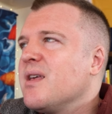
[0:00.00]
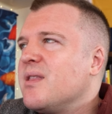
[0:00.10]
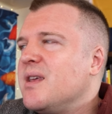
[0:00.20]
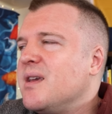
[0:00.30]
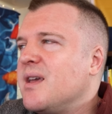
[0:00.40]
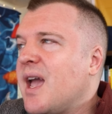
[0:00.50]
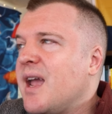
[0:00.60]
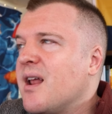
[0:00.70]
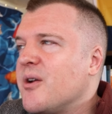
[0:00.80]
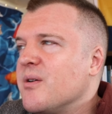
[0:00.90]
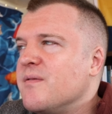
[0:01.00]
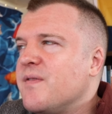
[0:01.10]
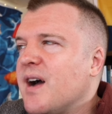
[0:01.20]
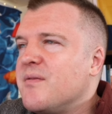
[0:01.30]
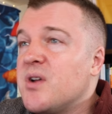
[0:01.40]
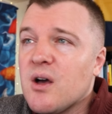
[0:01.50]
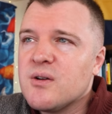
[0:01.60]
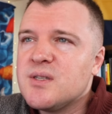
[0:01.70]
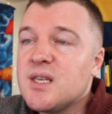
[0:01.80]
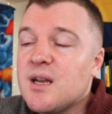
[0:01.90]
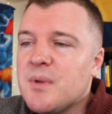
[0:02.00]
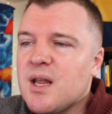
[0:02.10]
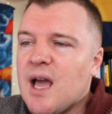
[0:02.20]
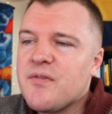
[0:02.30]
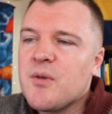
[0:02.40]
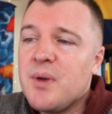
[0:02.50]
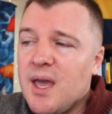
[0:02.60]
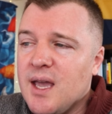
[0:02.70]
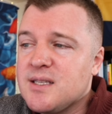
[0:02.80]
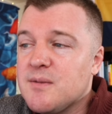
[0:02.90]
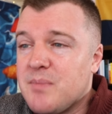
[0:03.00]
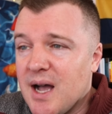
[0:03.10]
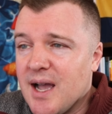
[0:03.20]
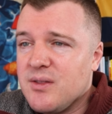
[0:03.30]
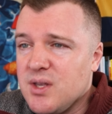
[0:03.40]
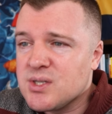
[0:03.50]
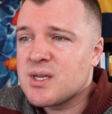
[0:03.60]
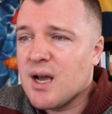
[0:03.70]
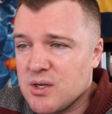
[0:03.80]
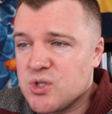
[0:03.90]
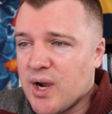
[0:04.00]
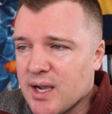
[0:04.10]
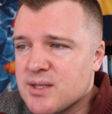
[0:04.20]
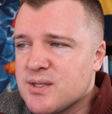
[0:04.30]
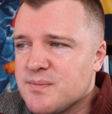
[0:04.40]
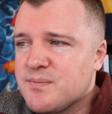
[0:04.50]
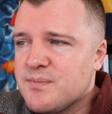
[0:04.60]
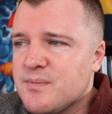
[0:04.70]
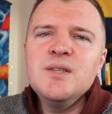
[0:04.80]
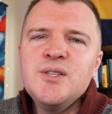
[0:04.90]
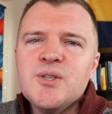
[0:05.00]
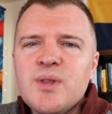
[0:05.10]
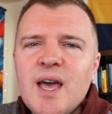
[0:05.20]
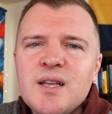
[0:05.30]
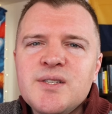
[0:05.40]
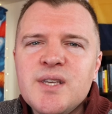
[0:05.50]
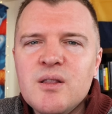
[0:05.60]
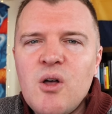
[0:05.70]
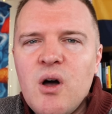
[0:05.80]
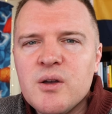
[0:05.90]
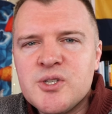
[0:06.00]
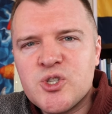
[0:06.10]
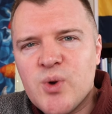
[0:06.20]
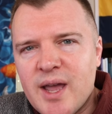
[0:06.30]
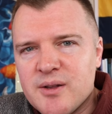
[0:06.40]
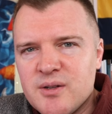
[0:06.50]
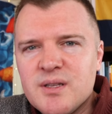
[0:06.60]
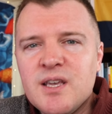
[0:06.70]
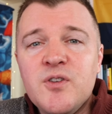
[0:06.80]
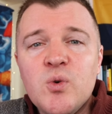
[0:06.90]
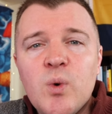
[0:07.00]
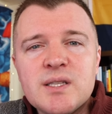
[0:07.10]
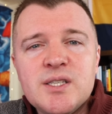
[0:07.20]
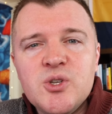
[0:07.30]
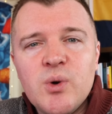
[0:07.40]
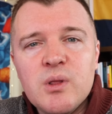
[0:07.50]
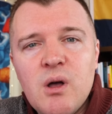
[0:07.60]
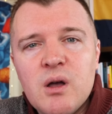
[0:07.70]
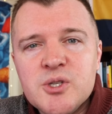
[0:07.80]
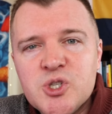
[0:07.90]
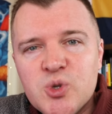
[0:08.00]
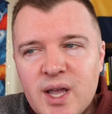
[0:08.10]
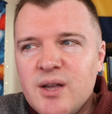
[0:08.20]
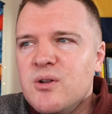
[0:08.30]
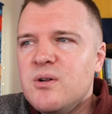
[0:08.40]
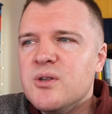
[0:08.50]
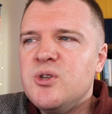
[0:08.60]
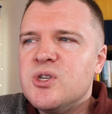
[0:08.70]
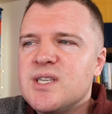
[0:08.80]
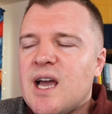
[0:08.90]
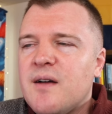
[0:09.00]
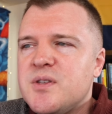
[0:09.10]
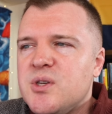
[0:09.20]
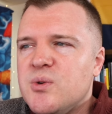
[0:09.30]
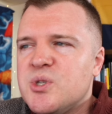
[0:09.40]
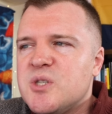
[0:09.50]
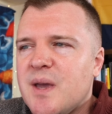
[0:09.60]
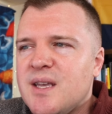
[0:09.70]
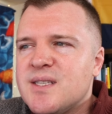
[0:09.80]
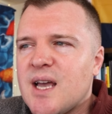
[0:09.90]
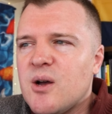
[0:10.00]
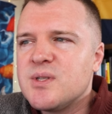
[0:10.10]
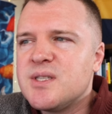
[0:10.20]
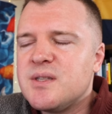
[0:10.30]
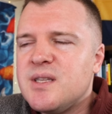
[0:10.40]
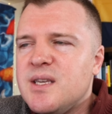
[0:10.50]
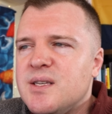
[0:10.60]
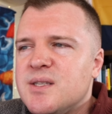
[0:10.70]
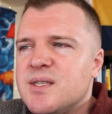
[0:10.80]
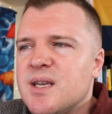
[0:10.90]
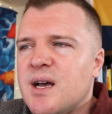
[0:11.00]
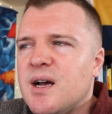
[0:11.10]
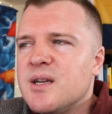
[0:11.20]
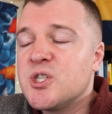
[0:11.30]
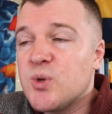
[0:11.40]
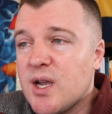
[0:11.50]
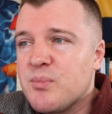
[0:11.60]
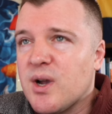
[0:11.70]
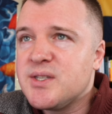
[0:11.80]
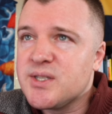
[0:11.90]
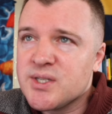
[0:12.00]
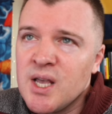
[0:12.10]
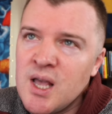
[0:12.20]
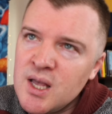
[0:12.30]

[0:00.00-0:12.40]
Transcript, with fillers: the $805 that I'm going to have to pay to buy these contracts. So that is a long straddle. If you want to do a long strangle, you just have to space out these uh, strike prices.